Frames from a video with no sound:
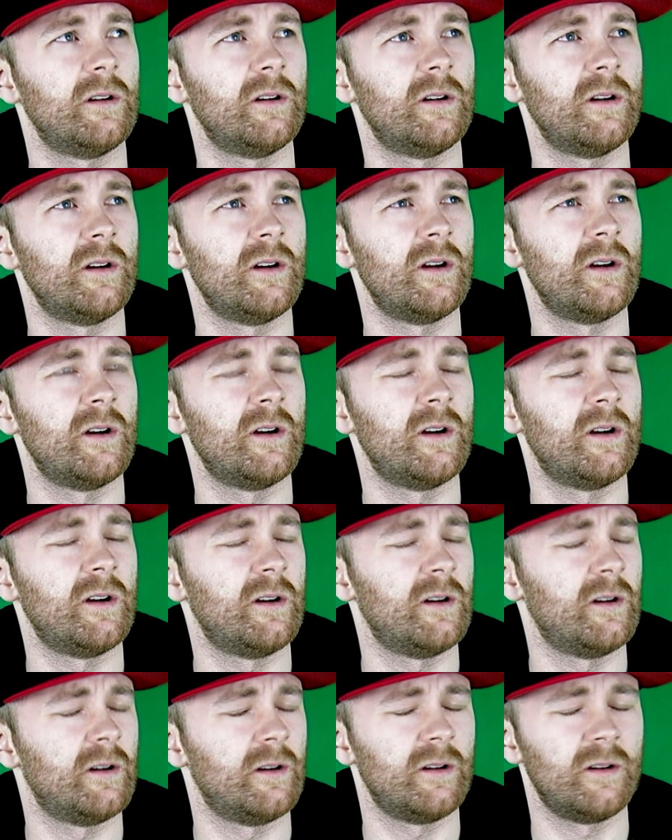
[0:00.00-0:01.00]

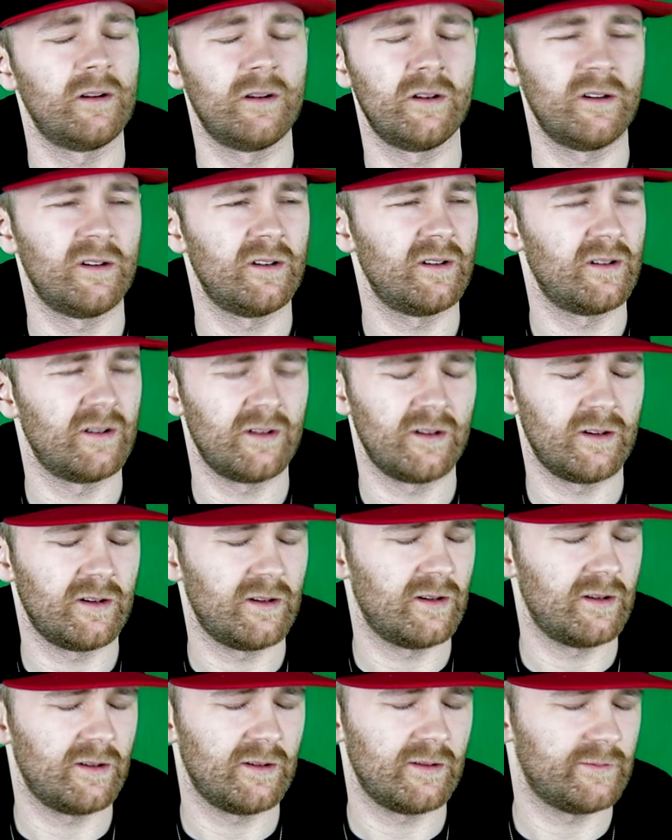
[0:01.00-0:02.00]

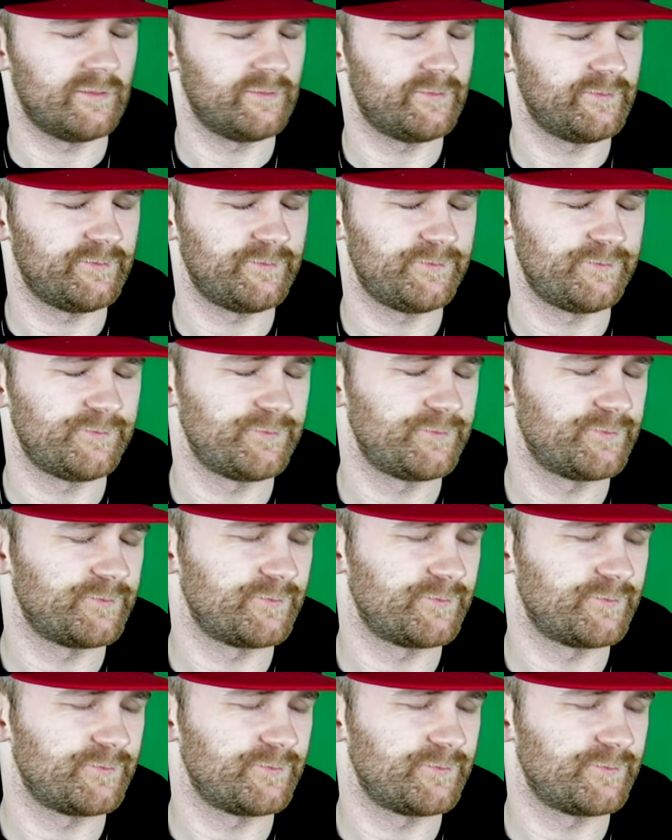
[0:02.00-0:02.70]
No one is speaking in this clip.